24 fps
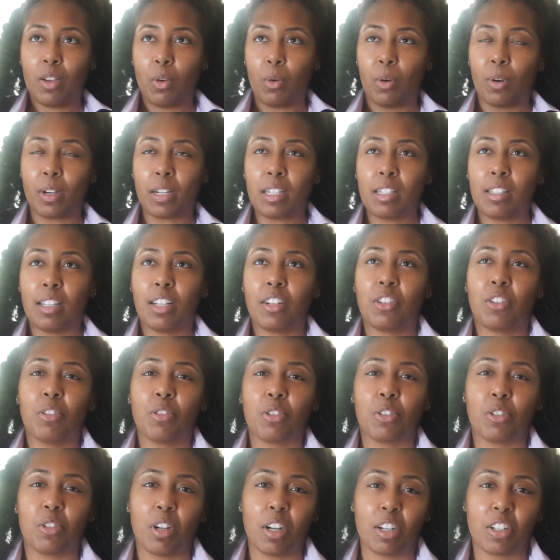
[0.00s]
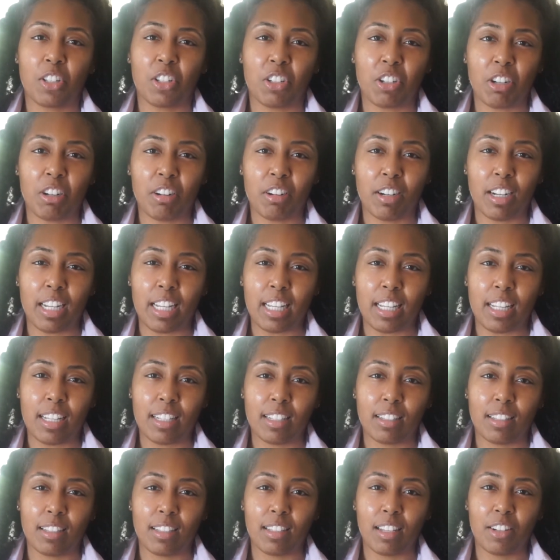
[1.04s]
organizational structure
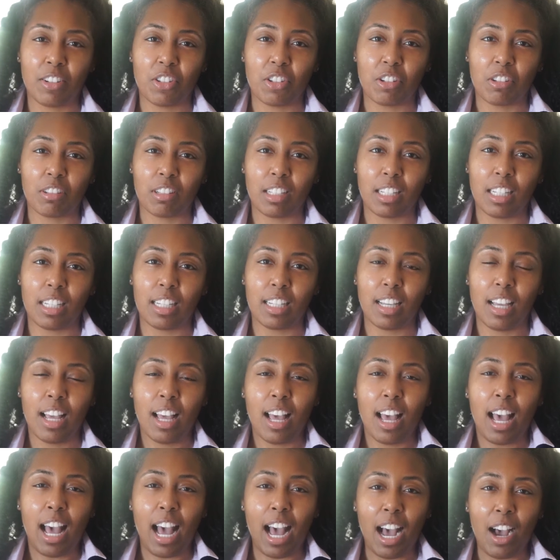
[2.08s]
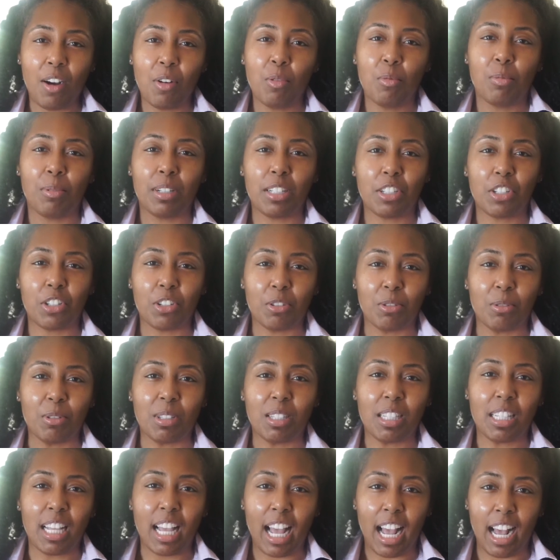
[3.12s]
is essentially how we
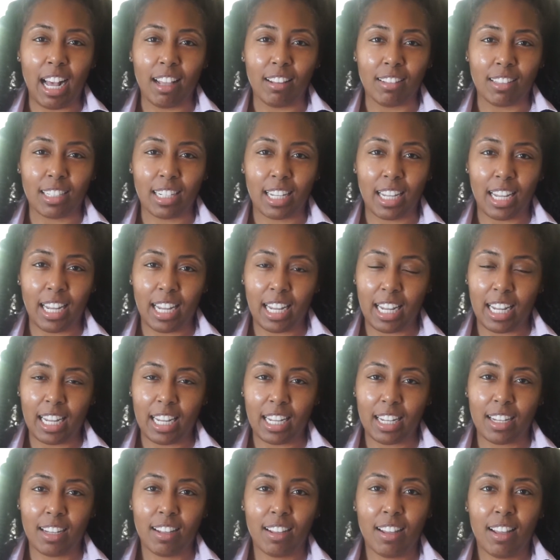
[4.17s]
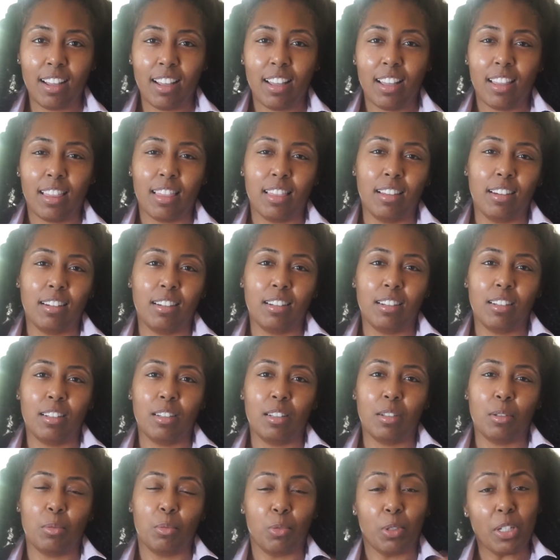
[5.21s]
choose to allocate
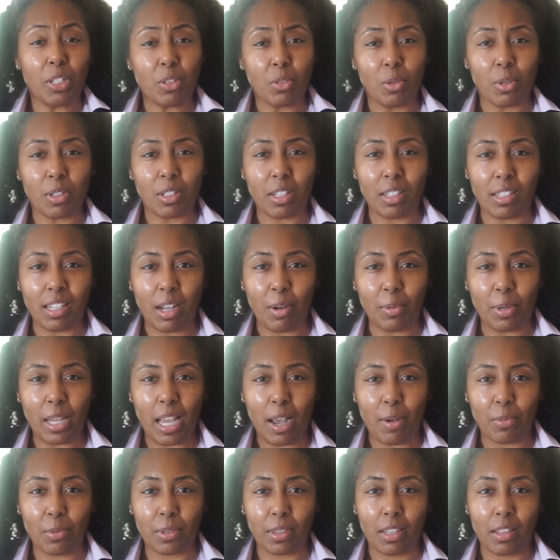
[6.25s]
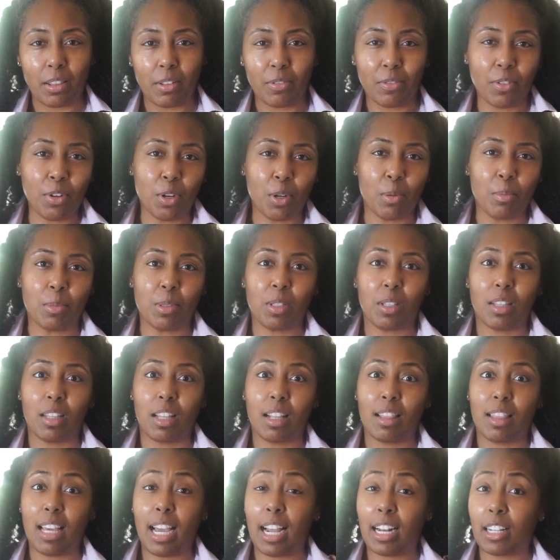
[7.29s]
the resources that we have within the firm. So
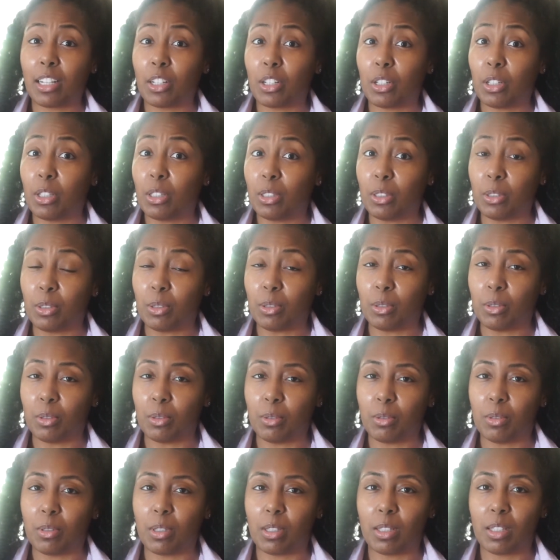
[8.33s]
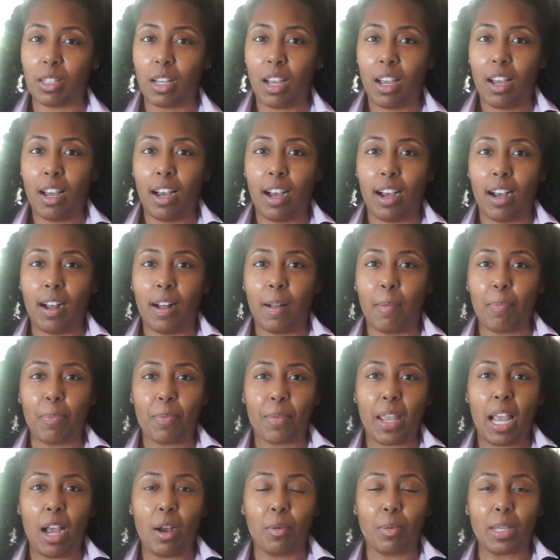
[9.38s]
then that includes
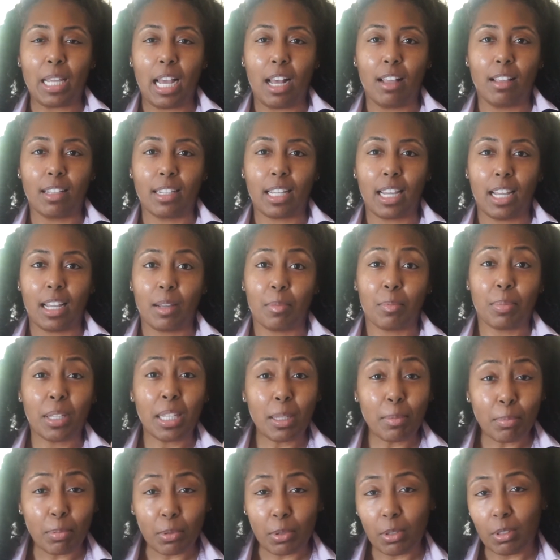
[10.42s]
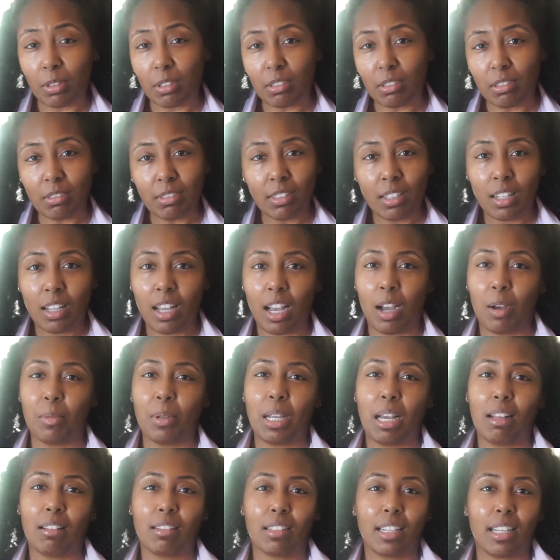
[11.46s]
how we allocate people, how we
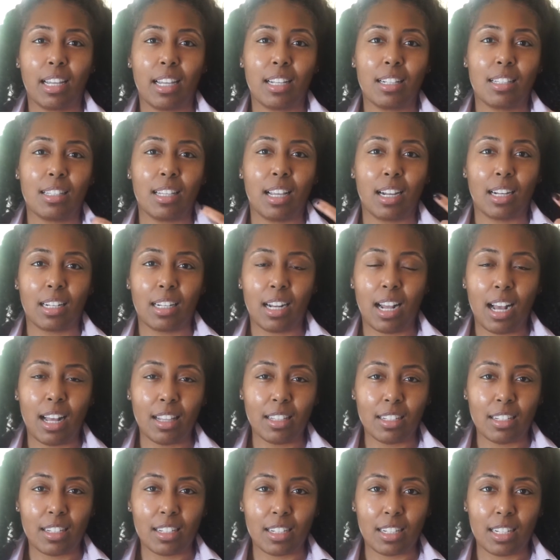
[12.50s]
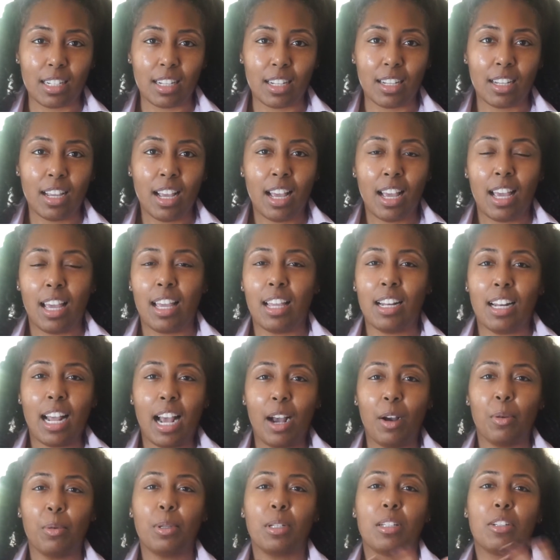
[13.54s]
allocate technology, and
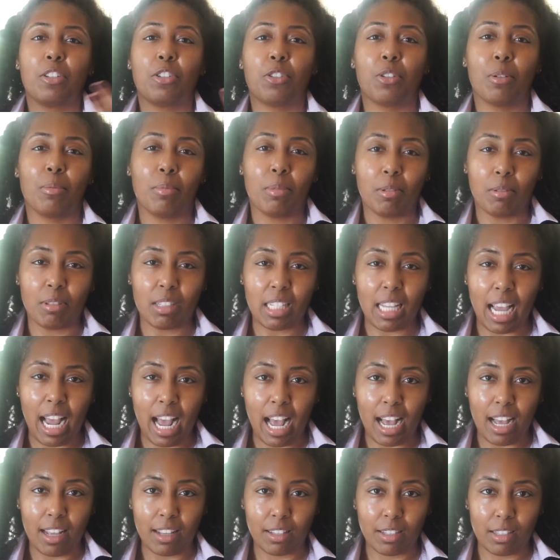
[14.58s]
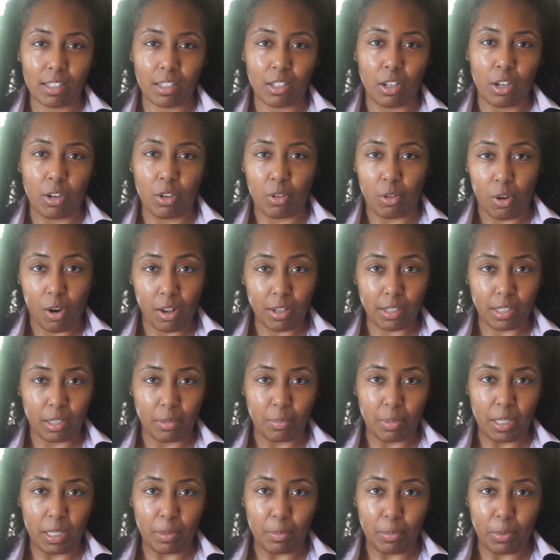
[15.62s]
how we distribute tasks across the
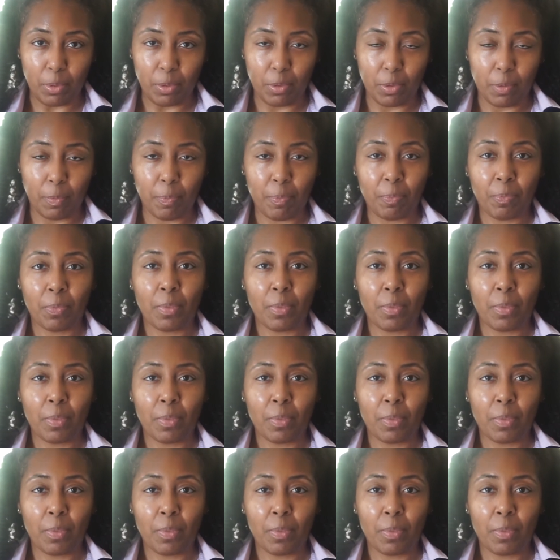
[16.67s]
people